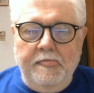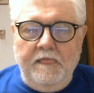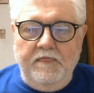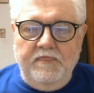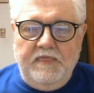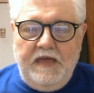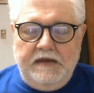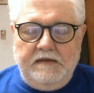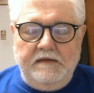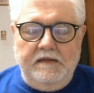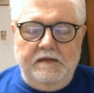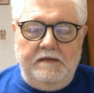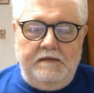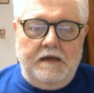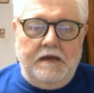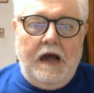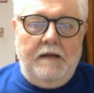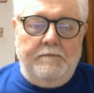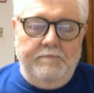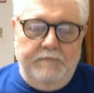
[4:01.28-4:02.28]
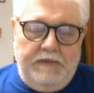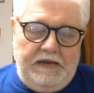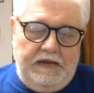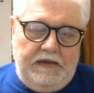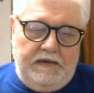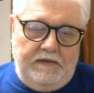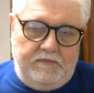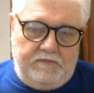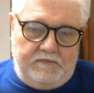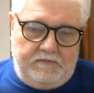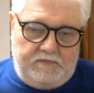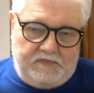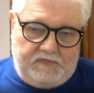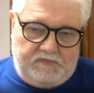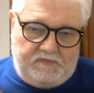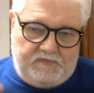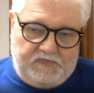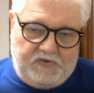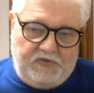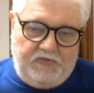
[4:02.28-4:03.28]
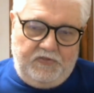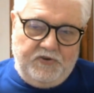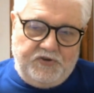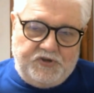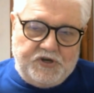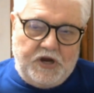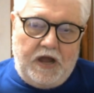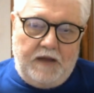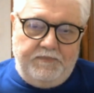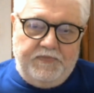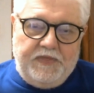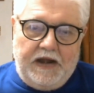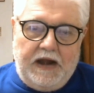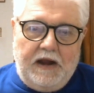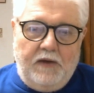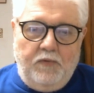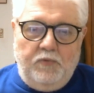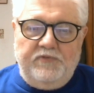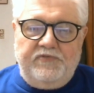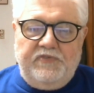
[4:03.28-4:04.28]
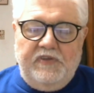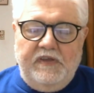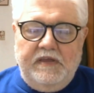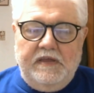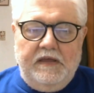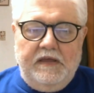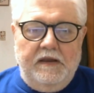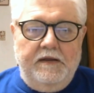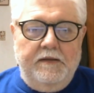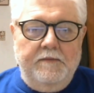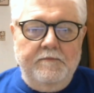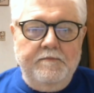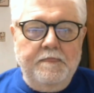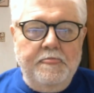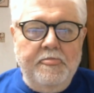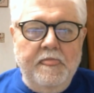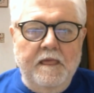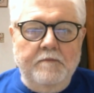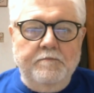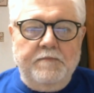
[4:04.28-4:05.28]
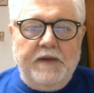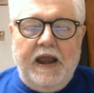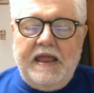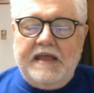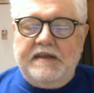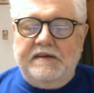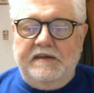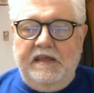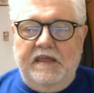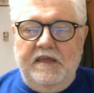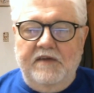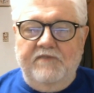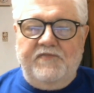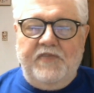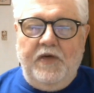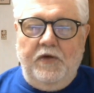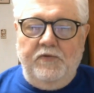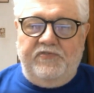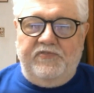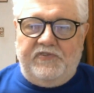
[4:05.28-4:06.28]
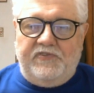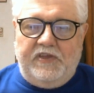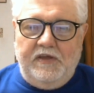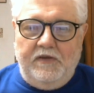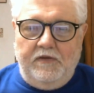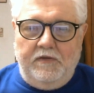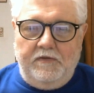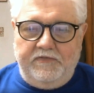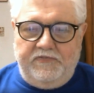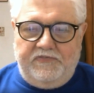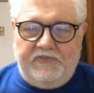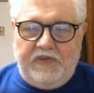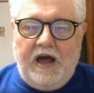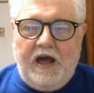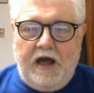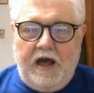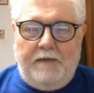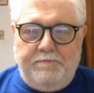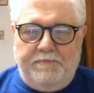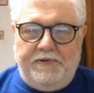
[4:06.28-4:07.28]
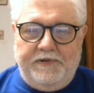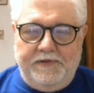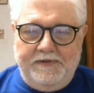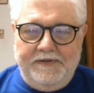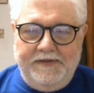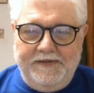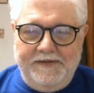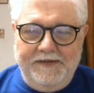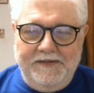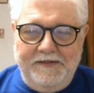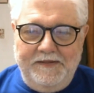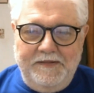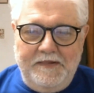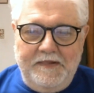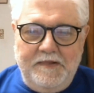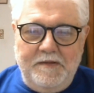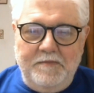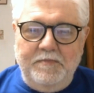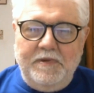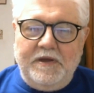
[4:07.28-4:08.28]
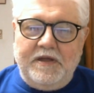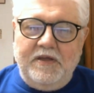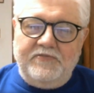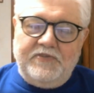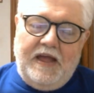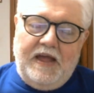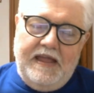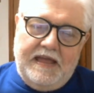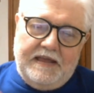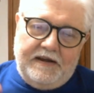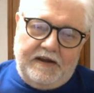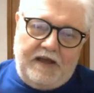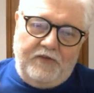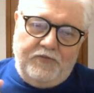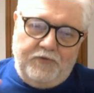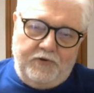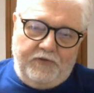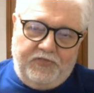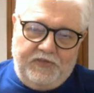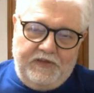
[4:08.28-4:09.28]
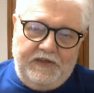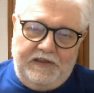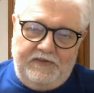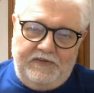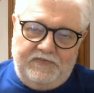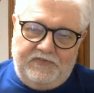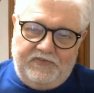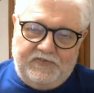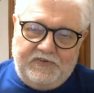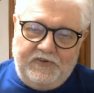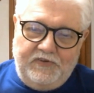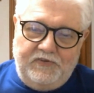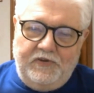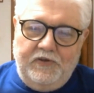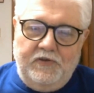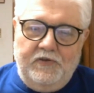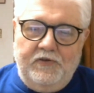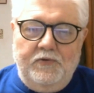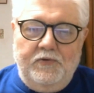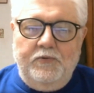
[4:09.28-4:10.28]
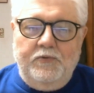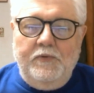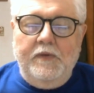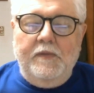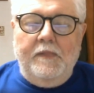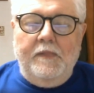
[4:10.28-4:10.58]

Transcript: that got me to the job that I was in, but I had to give those skills up because I had other things to do.